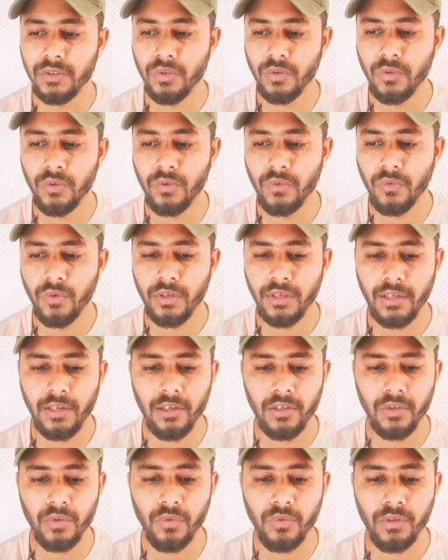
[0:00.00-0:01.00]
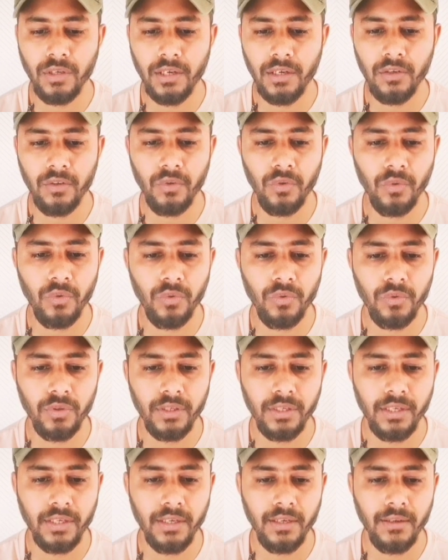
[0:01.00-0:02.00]
So what I'll do, I'll go
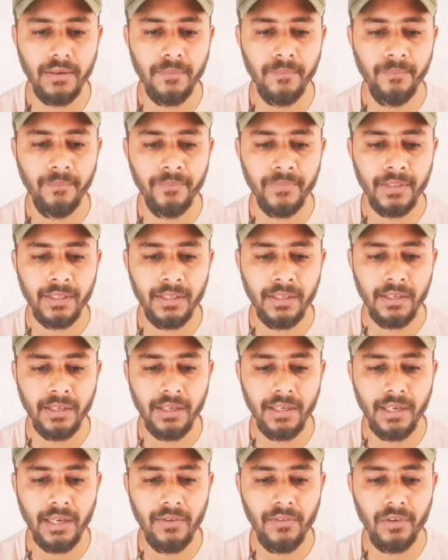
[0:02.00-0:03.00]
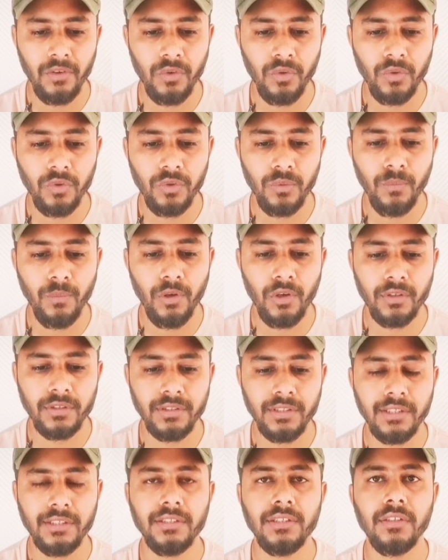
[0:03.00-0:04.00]
here and I will go to
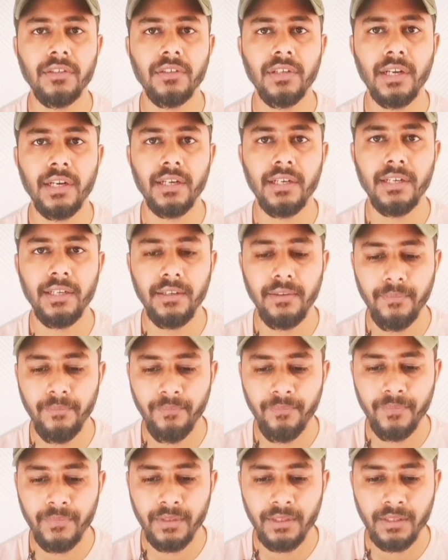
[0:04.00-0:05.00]
block section writing,